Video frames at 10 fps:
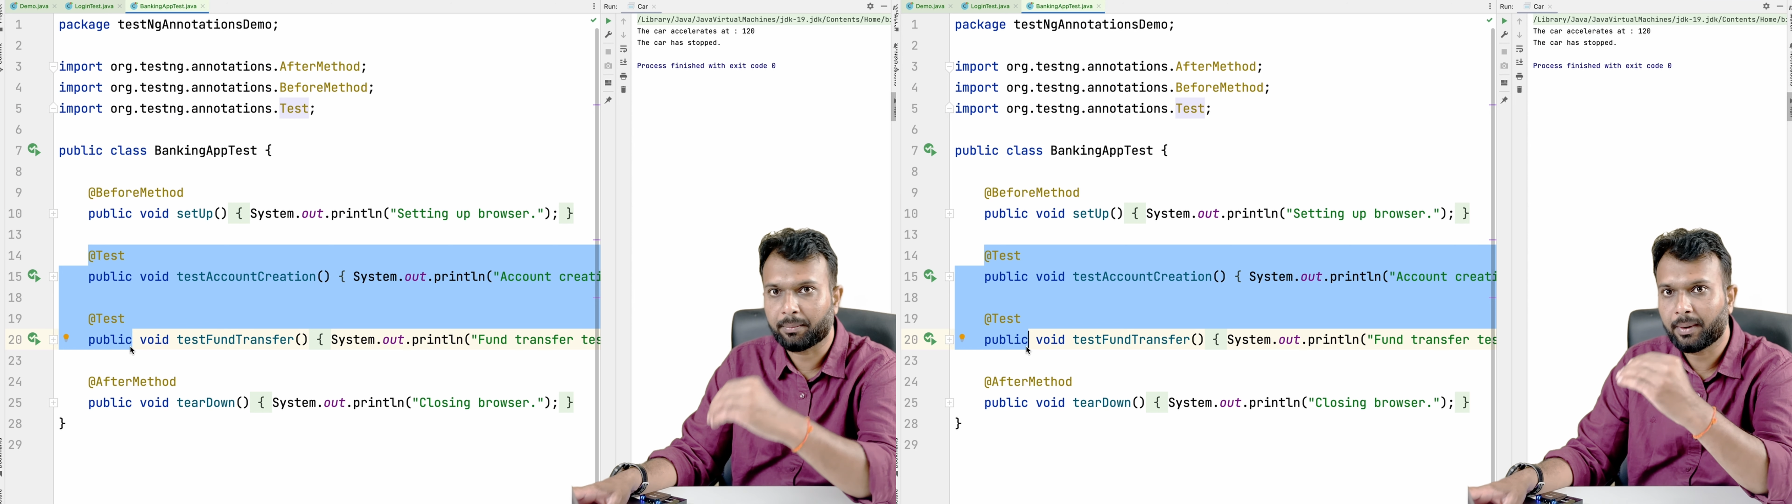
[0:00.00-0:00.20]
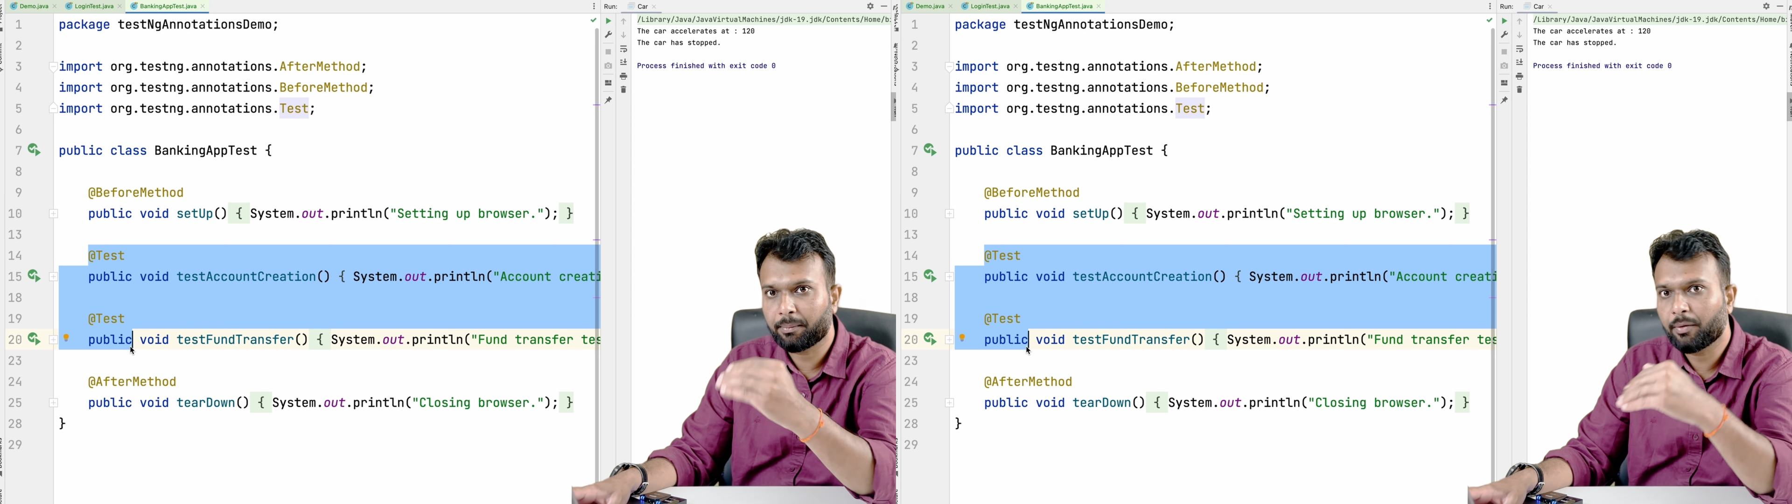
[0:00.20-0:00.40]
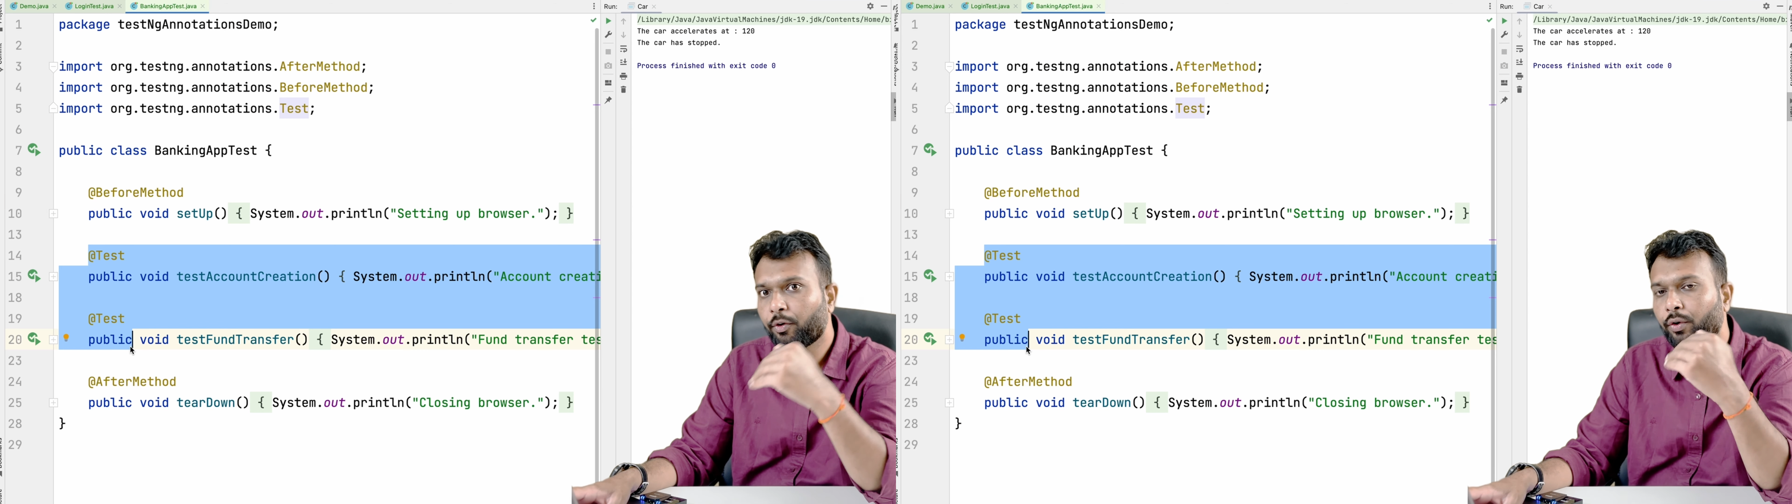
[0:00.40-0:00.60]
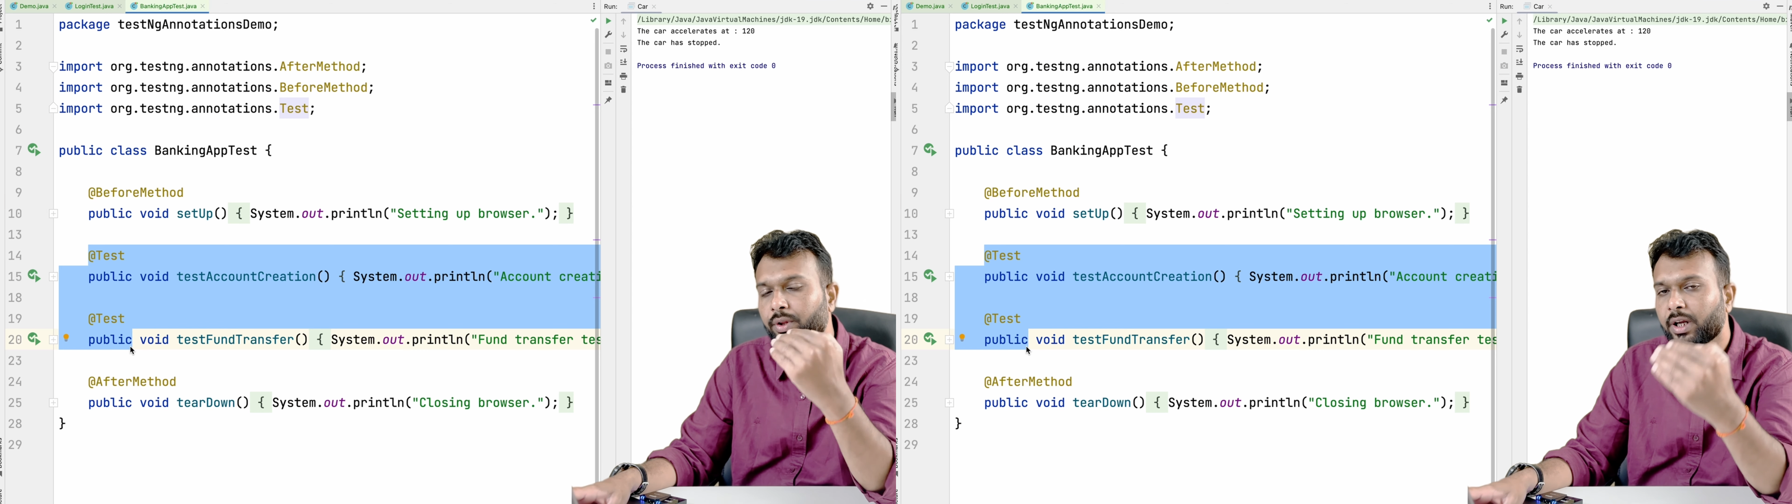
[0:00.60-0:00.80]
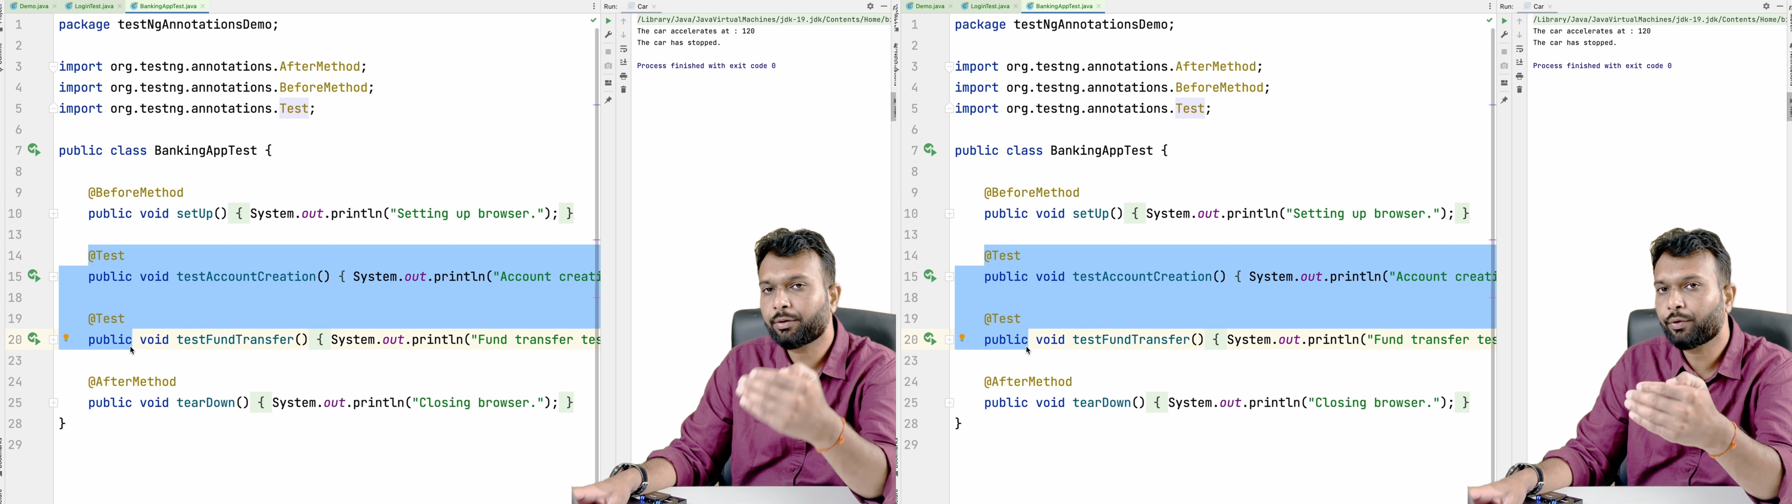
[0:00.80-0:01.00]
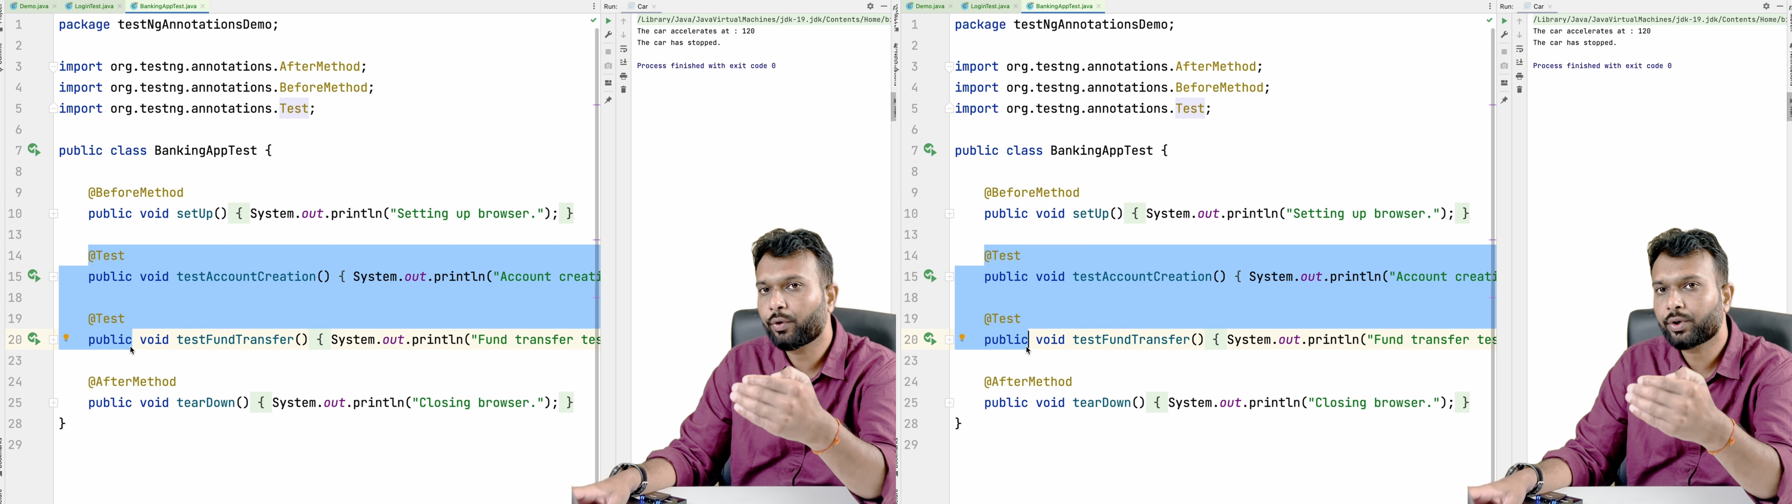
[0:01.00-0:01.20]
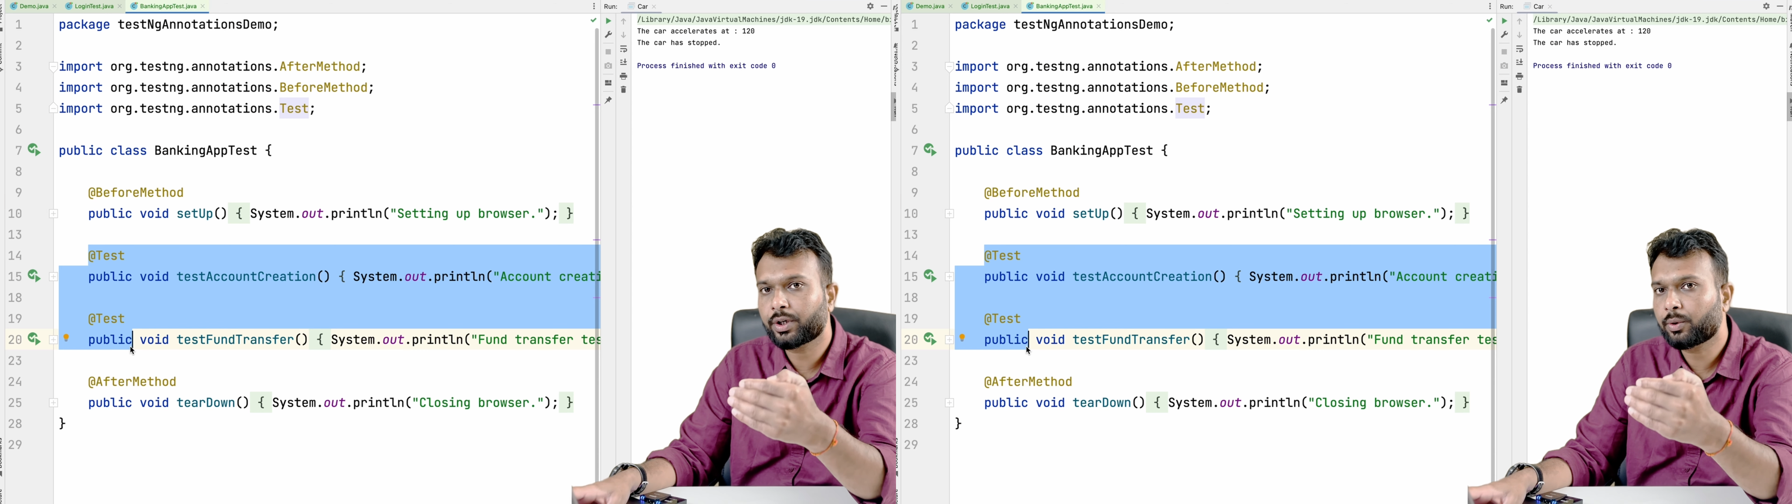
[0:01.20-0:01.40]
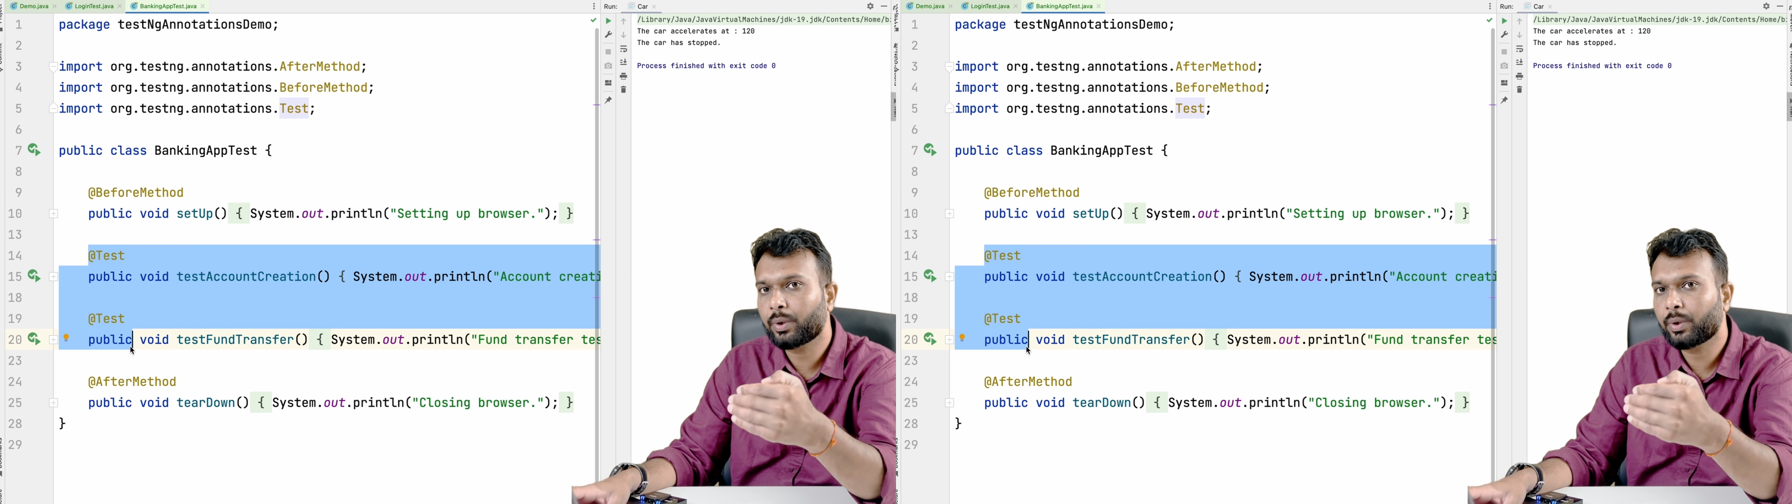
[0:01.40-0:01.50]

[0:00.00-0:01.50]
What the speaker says: but before that we wanted